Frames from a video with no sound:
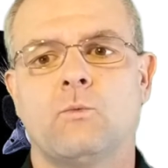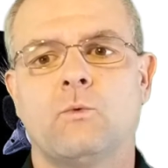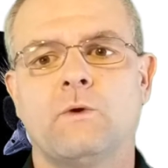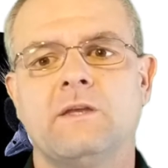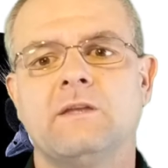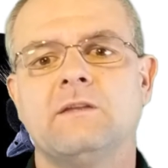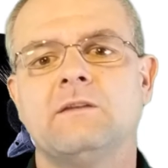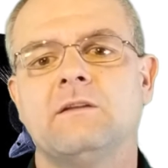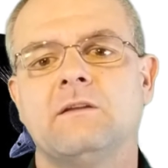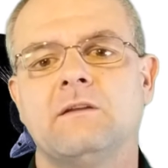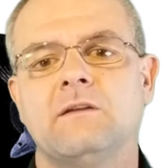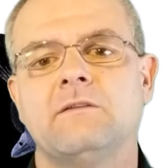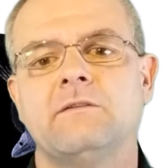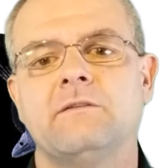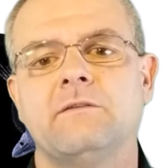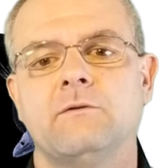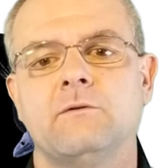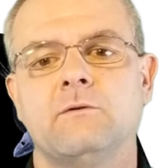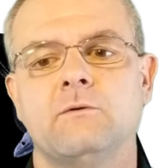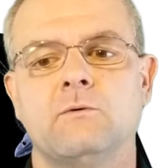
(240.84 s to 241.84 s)
we
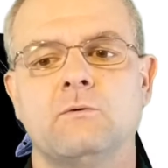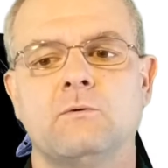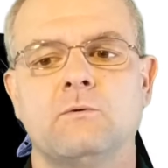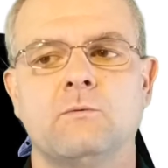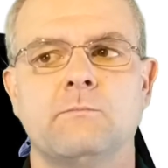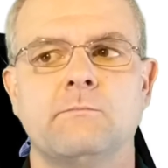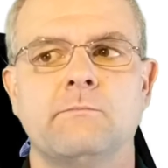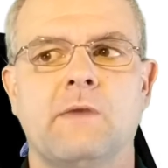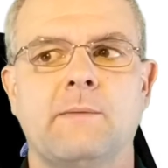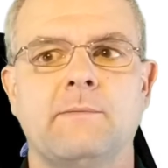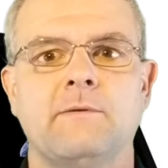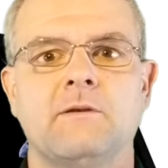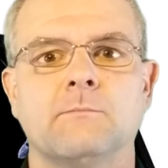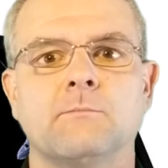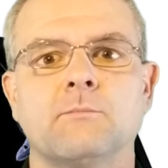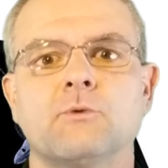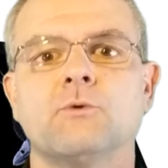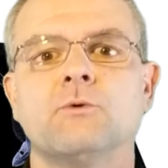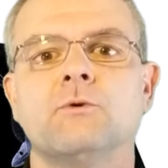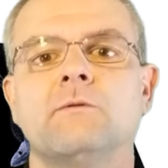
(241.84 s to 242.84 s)
need to maybe
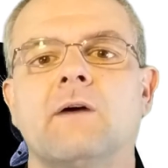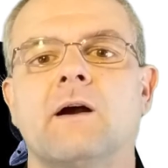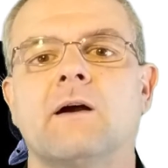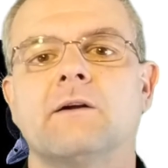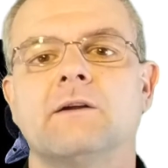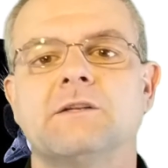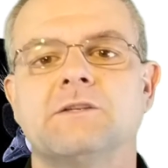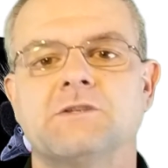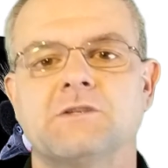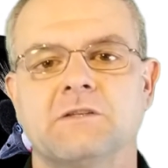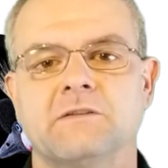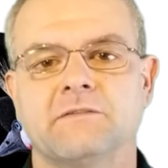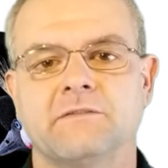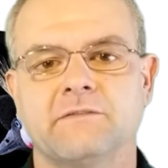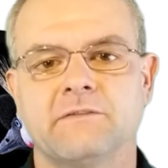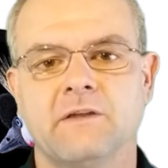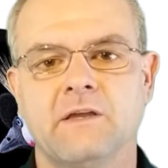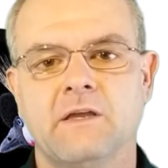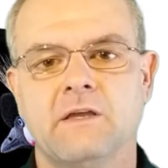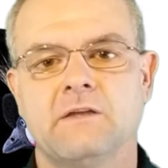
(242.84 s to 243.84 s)
improve our
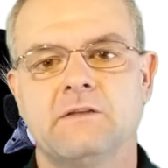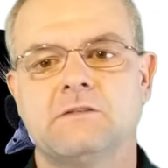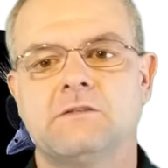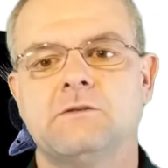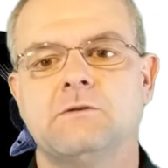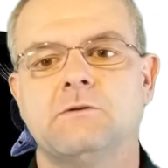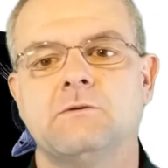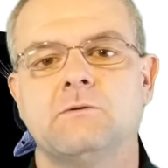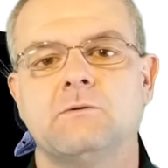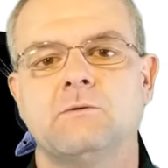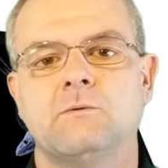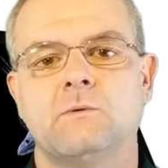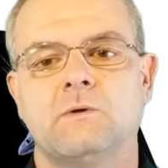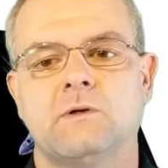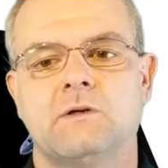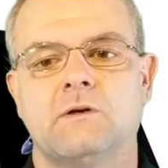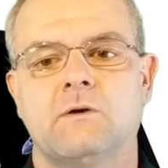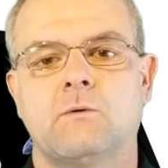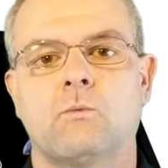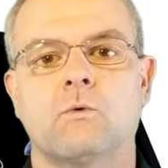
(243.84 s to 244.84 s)
engines to
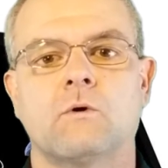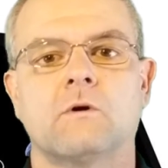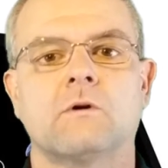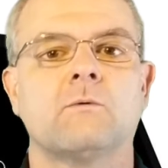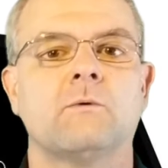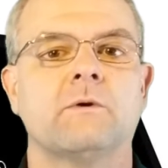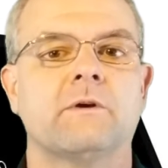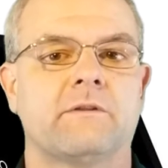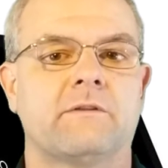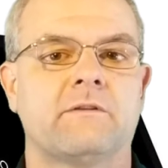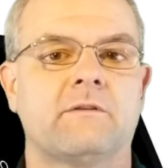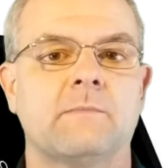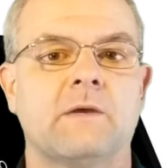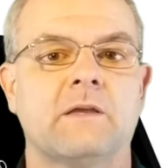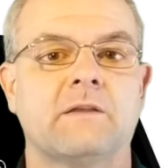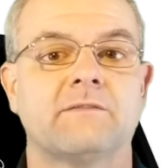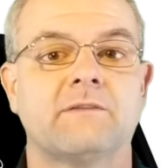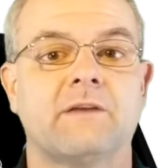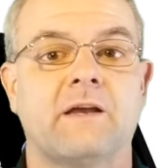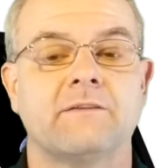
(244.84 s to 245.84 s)
work with to
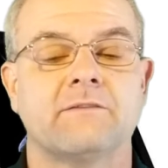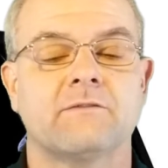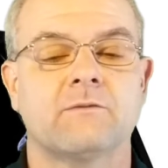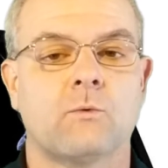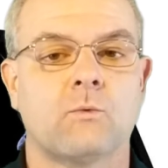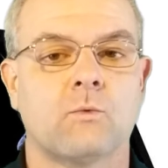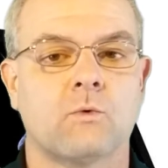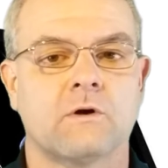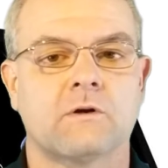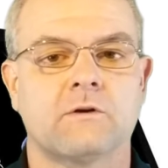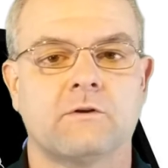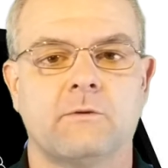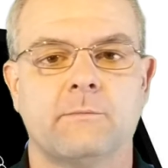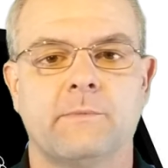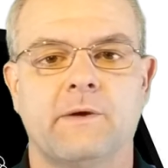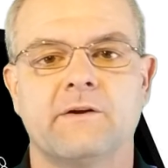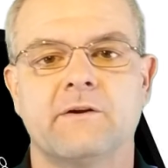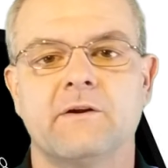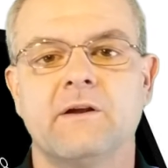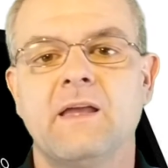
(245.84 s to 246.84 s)
make sites work a little
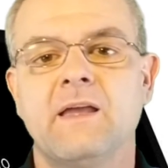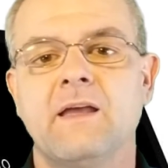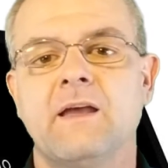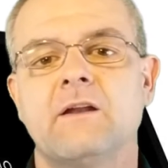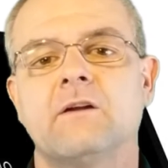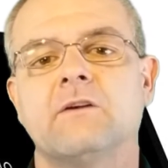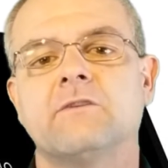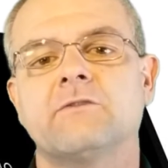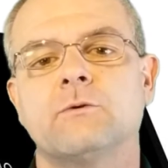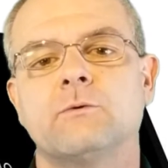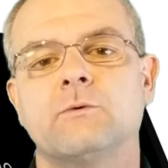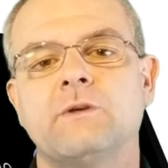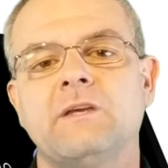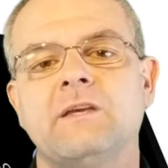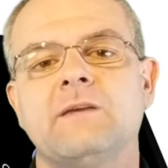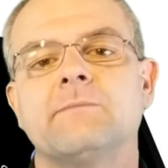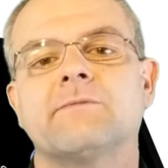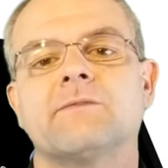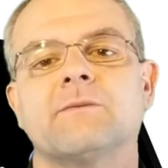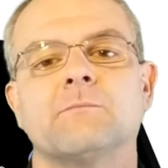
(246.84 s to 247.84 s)
better, and also
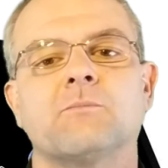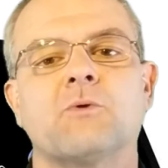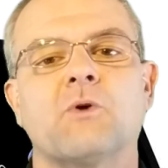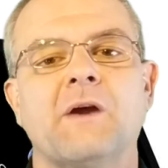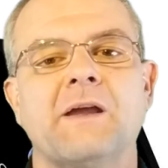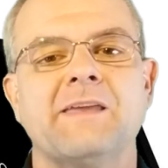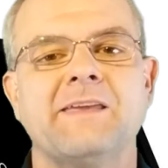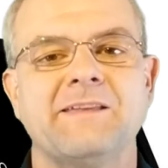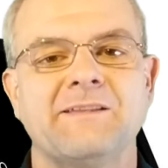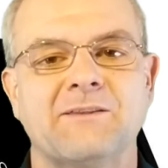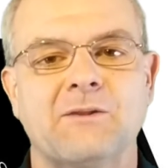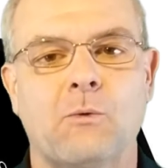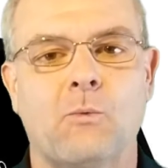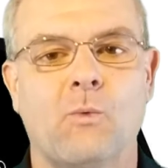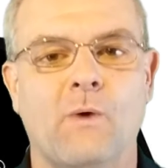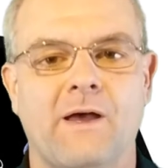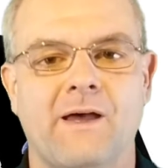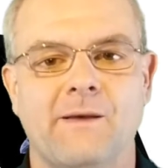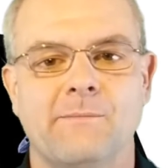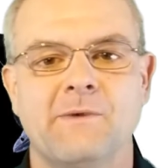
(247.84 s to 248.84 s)
keep from breaking the
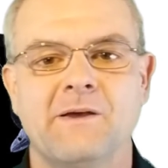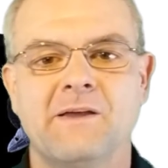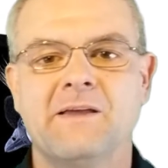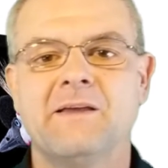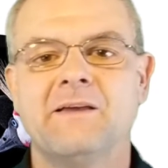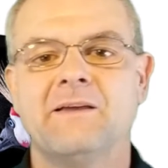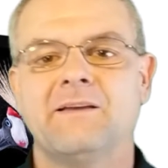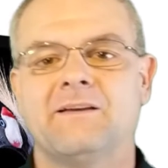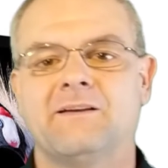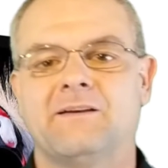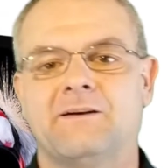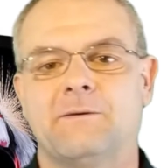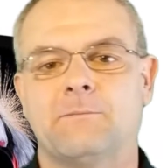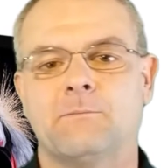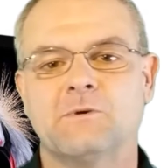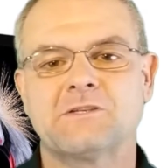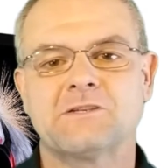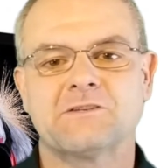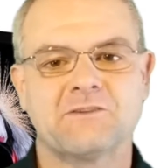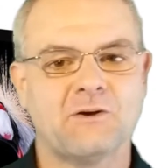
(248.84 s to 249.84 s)
web,
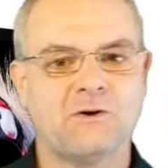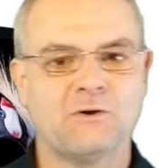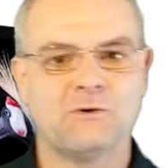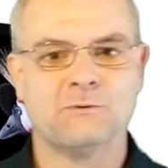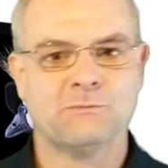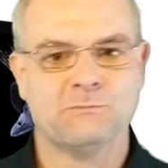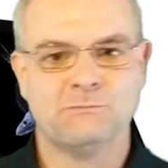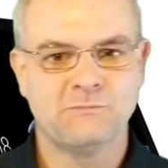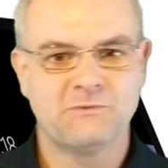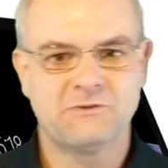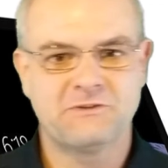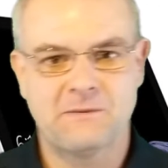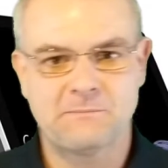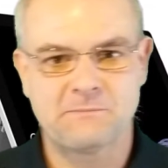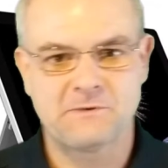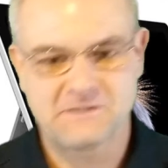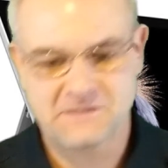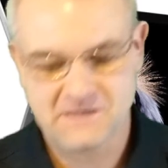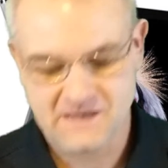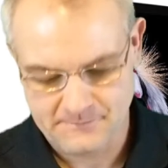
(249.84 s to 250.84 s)
which is a whole
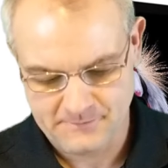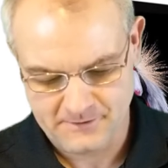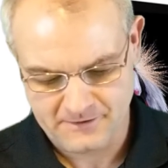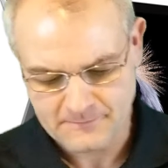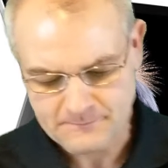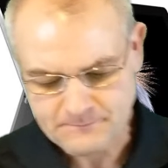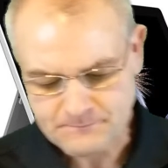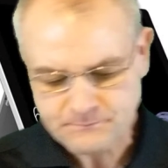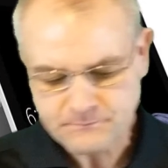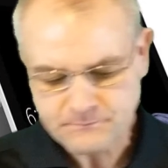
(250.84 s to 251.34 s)
separate topic.